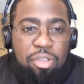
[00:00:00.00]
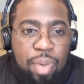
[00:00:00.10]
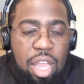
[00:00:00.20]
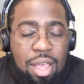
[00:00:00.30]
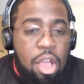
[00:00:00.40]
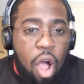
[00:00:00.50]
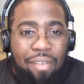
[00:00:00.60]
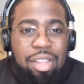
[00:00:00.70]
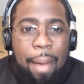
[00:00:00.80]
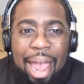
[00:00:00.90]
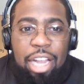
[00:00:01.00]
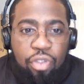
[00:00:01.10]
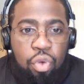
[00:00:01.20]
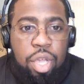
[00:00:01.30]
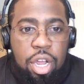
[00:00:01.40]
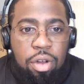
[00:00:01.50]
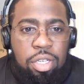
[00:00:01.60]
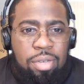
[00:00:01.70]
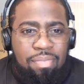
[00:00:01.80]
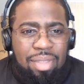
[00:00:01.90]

been over the past few years?